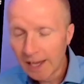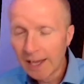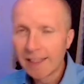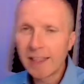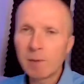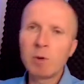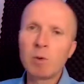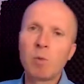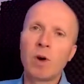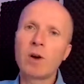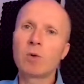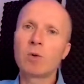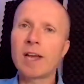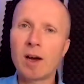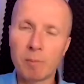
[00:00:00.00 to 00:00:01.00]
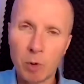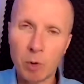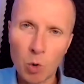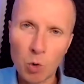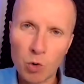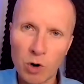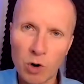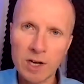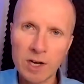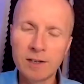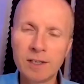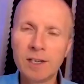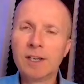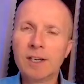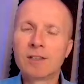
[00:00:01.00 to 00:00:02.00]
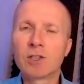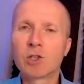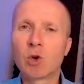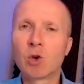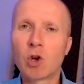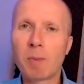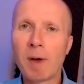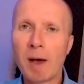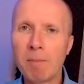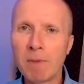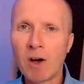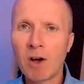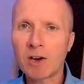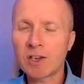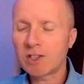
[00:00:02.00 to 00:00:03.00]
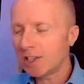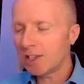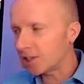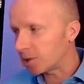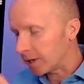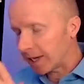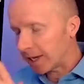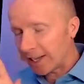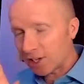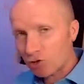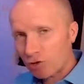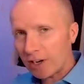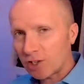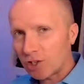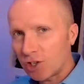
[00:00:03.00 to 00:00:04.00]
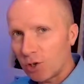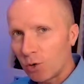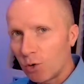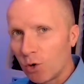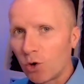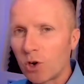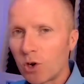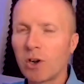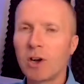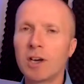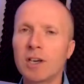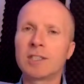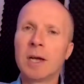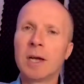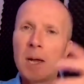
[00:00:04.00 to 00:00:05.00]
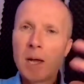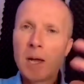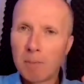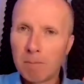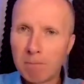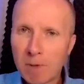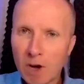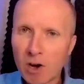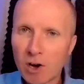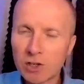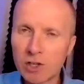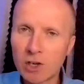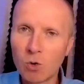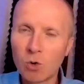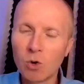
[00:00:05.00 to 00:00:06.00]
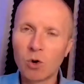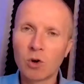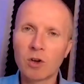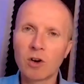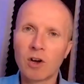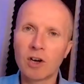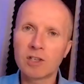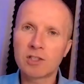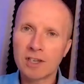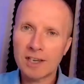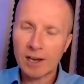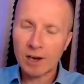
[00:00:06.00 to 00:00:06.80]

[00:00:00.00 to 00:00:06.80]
Then we wheeled out Paul Green to talk about marketing, so we get your strategy all organised, marketing all organised, and